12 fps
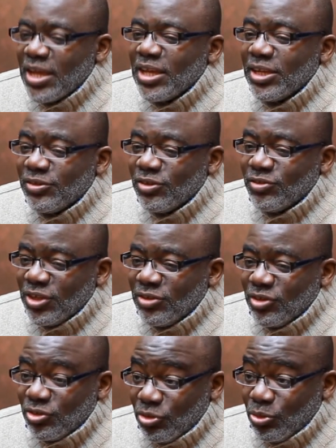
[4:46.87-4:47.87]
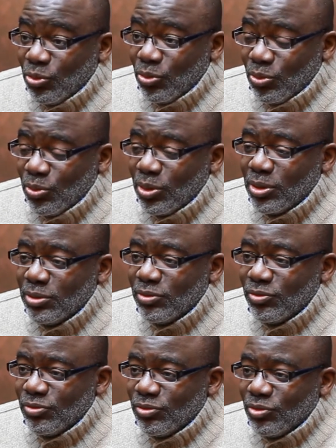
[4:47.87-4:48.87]
It is easy to
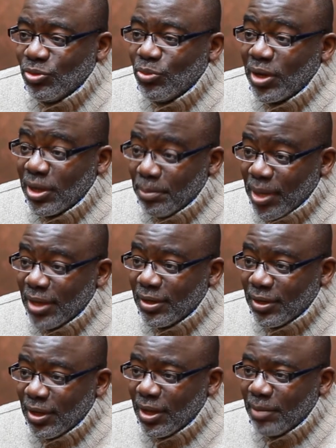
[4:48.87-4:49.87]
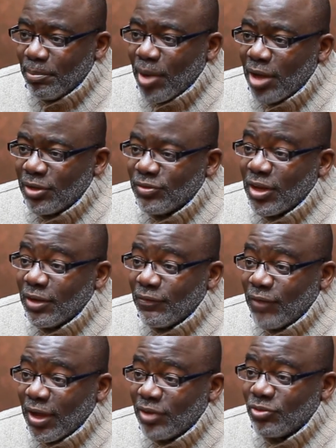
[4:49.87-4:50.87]
recommend Midas
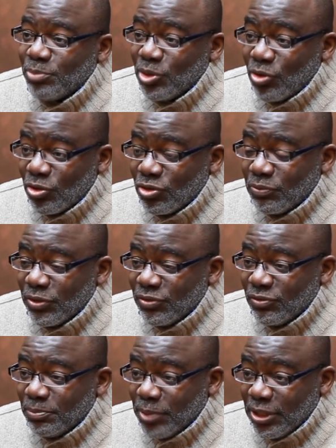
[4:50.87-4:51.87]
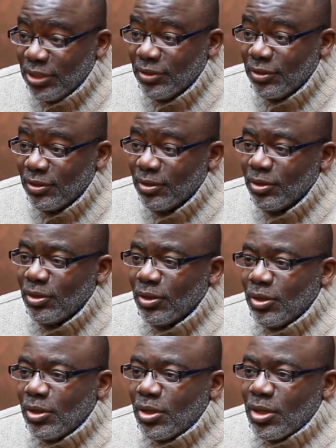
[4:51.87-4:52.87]
NFX because of its speed
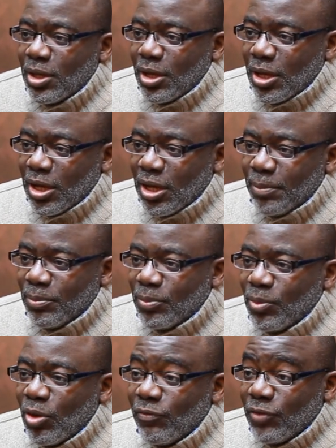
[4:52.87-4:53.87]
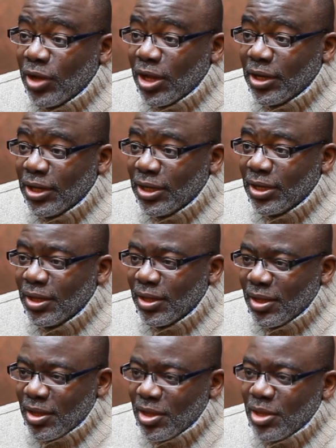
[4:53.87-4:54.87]
of learning,
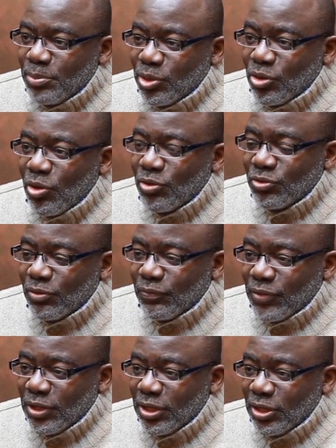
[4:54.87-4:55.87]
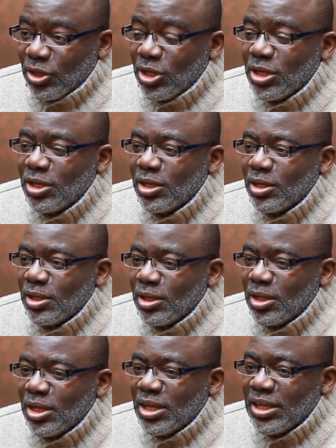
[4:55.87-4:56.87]
because of the
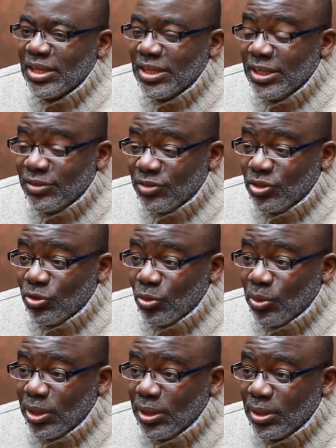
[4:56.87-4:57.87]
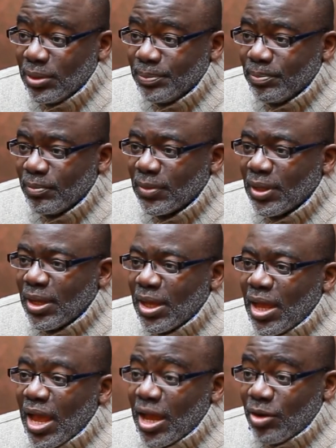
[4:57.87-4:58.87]
easy GUI,
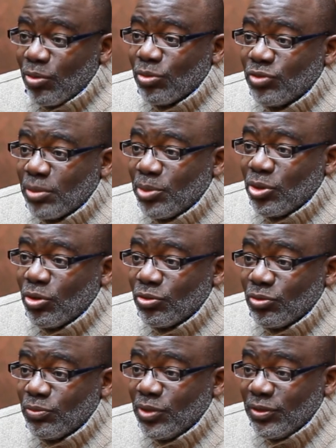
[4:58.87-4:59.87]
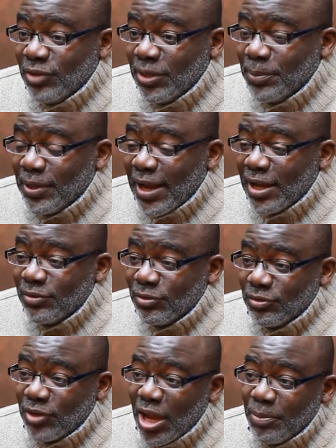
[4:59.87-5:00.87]
and also because of the deep
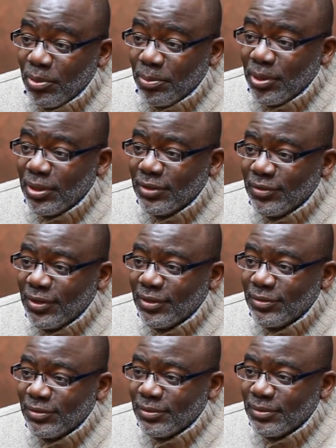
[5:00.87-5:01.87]
analysis capabilities.